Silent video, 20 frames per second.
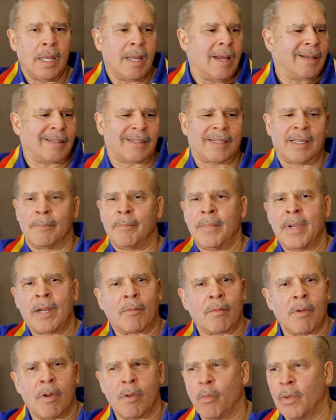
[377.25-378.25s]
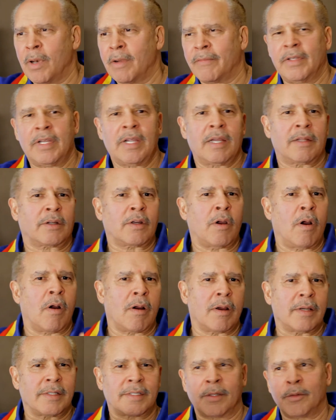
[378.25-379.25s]
a Camaro, whatever the other
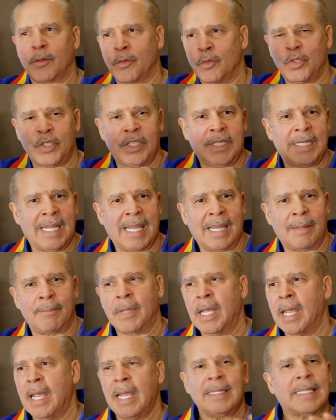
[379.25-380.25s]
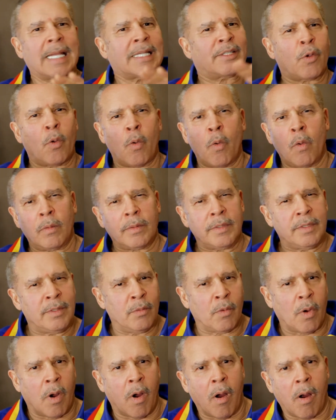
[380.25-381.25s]
car is under GM. That's all
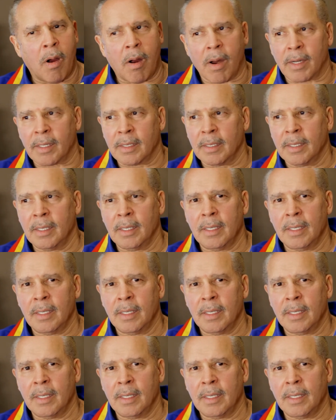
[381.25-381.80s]
you are.